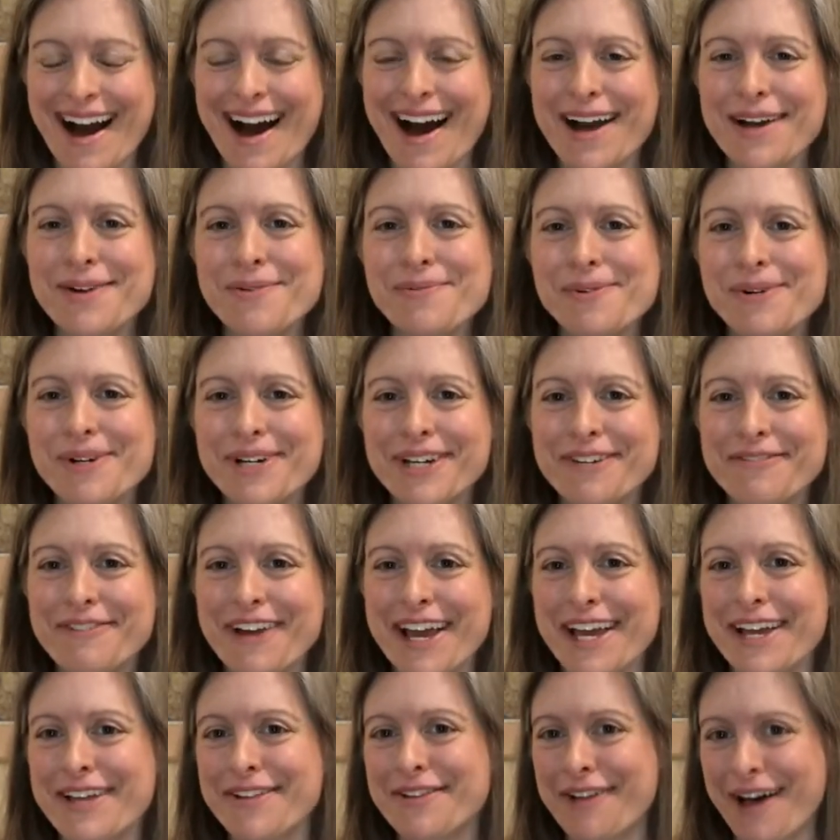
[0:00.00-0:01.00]
I will give
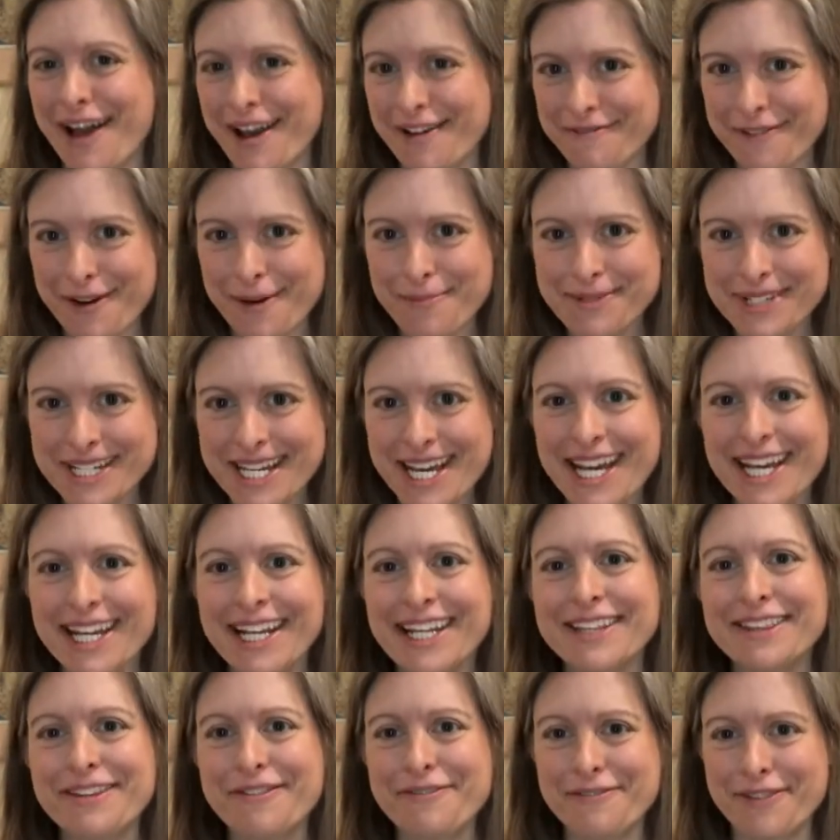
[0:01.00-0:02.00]
a life update
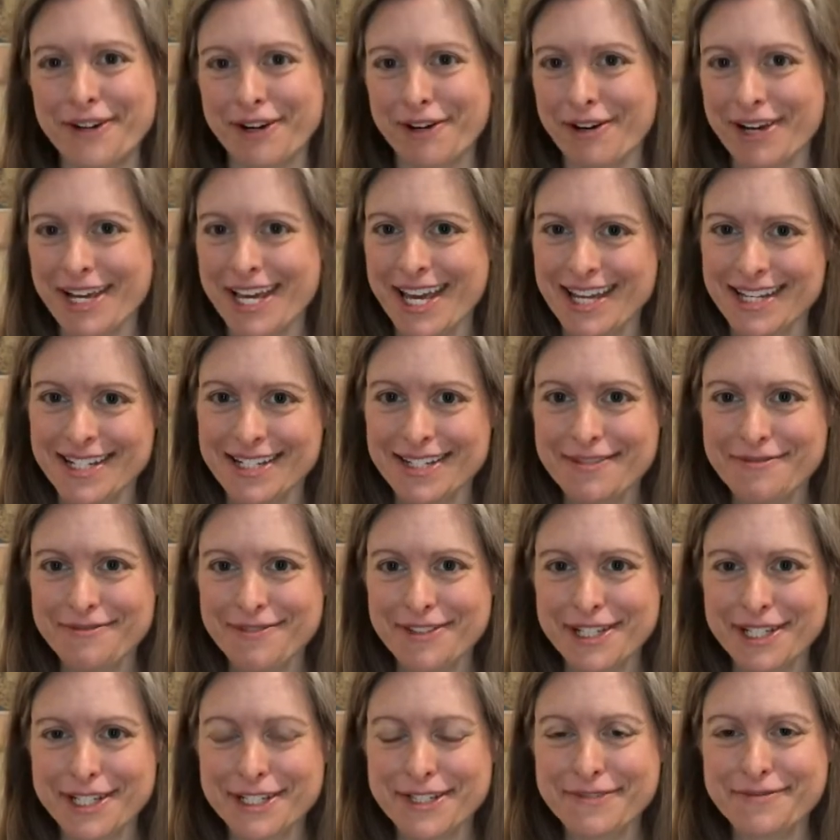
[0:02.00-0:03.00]
at the very end of
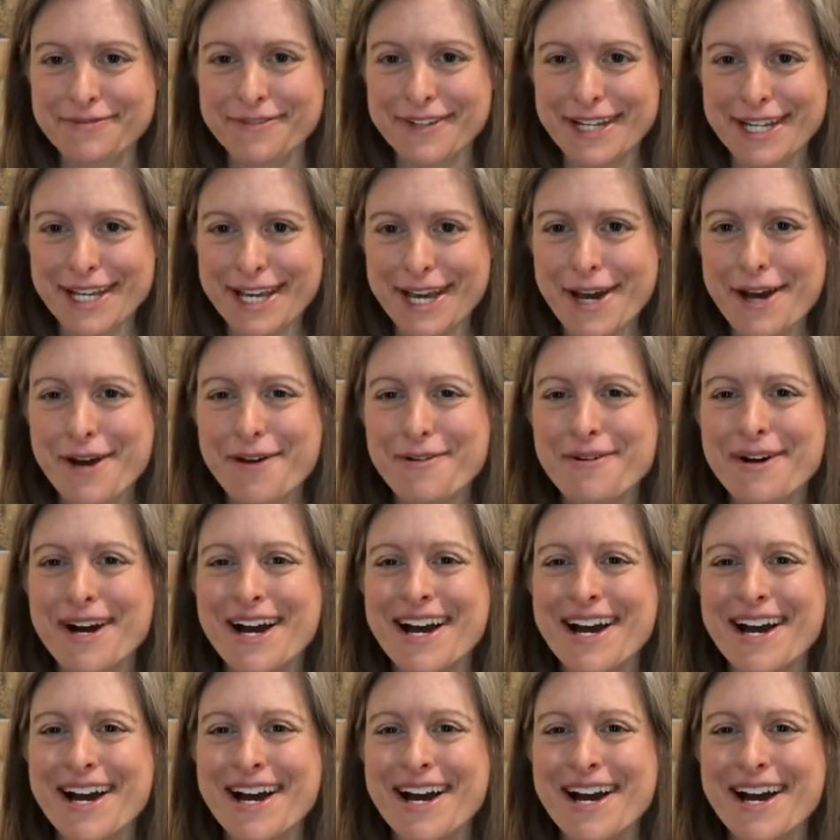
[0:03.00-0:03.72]
this video.